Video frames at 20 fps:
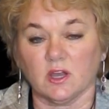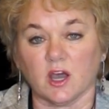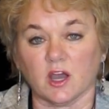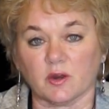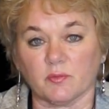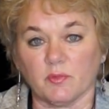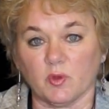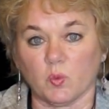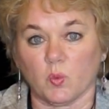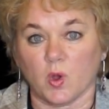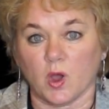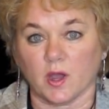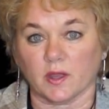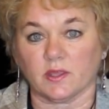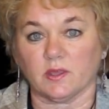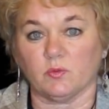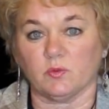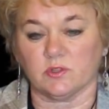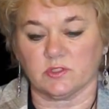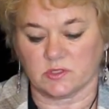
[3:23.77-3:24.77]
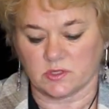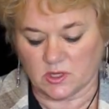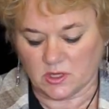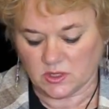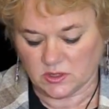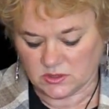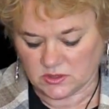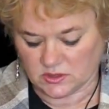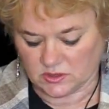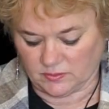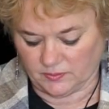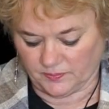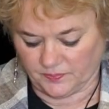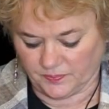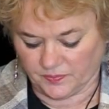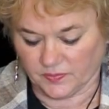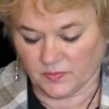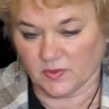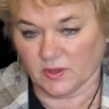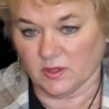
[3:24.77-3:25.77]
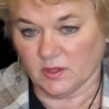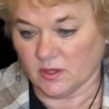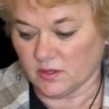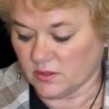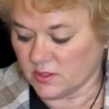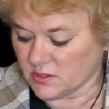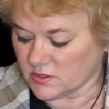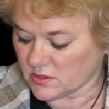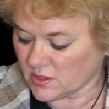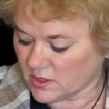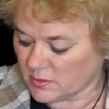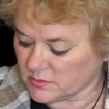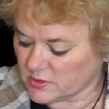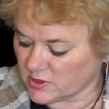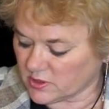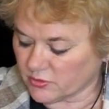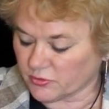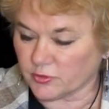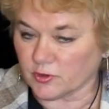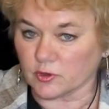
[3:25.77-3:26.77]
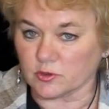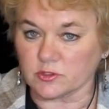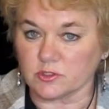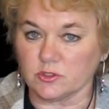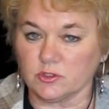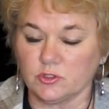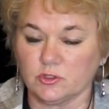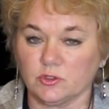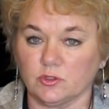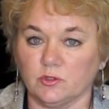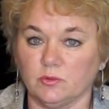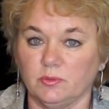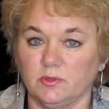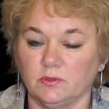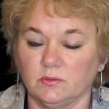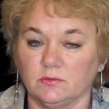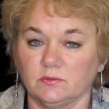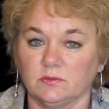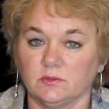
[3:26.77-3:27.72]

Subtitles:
out of Milwaukee, Wisconsin. And this comes in a frozen tube.